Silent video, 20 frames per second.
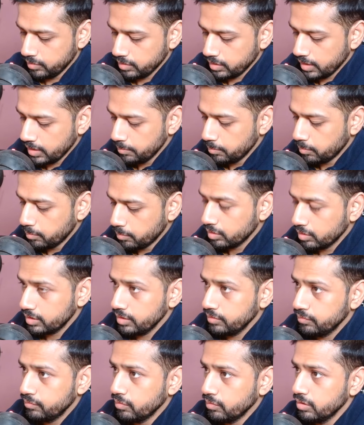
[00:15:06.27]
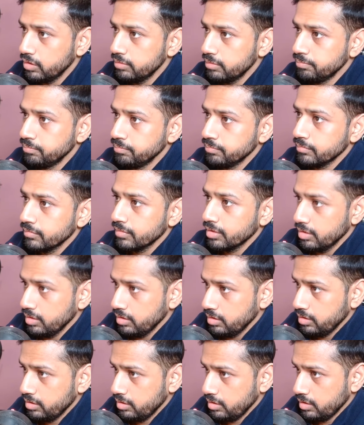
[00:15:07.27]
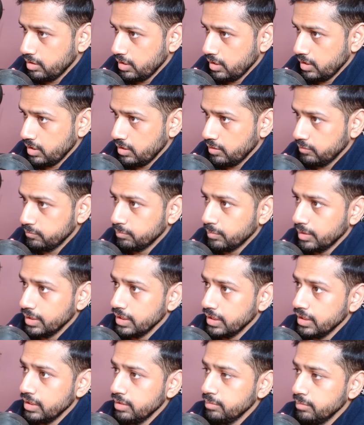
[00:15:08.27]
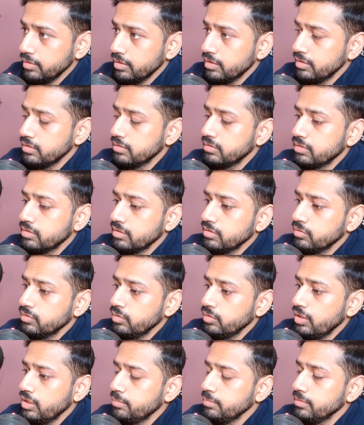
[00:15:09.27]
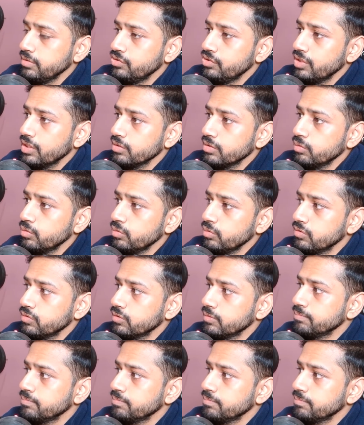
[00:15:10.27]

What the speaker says: I bought it for. I have my emails, so let me check those.